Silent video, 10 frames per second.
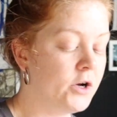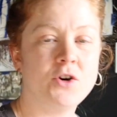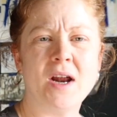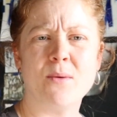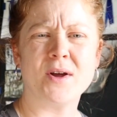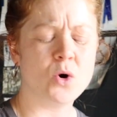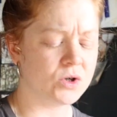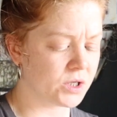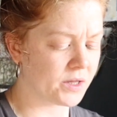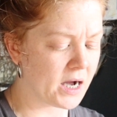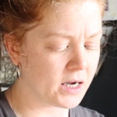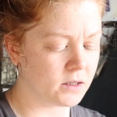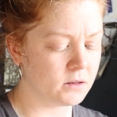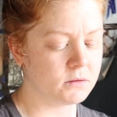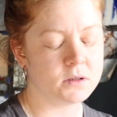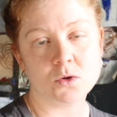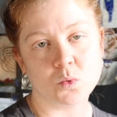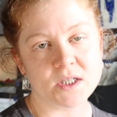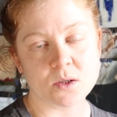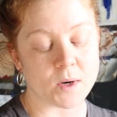don't know how we got onto that. This is
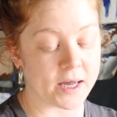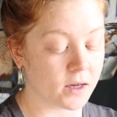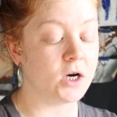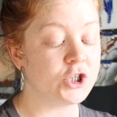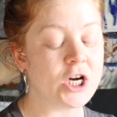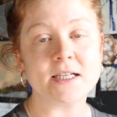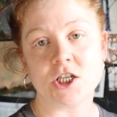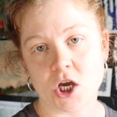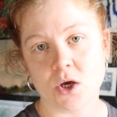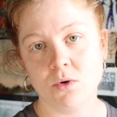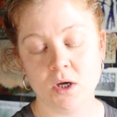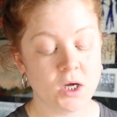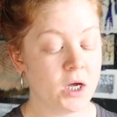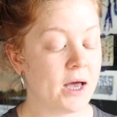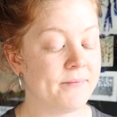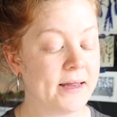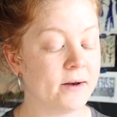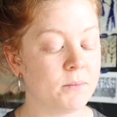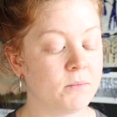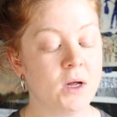always the way. I chat to you and
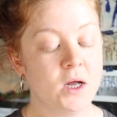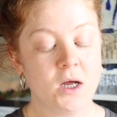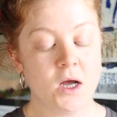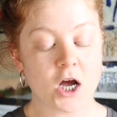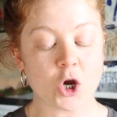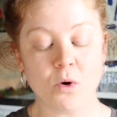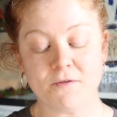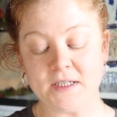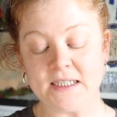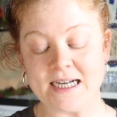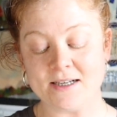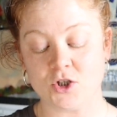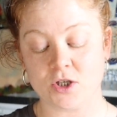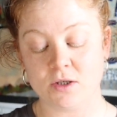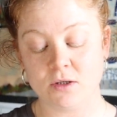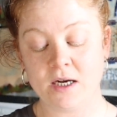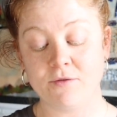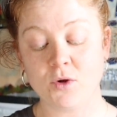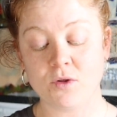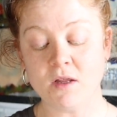then I go off on a tangent. And
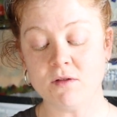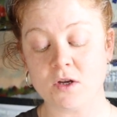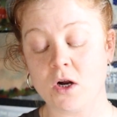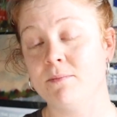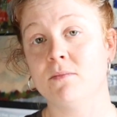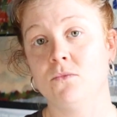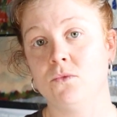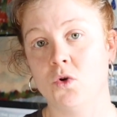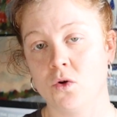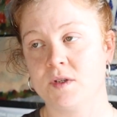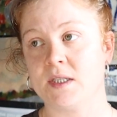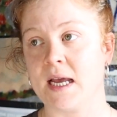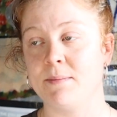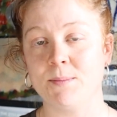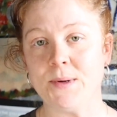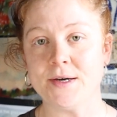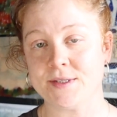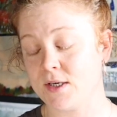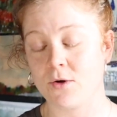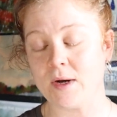if you think that I'm not the same in
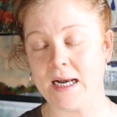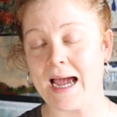person, I really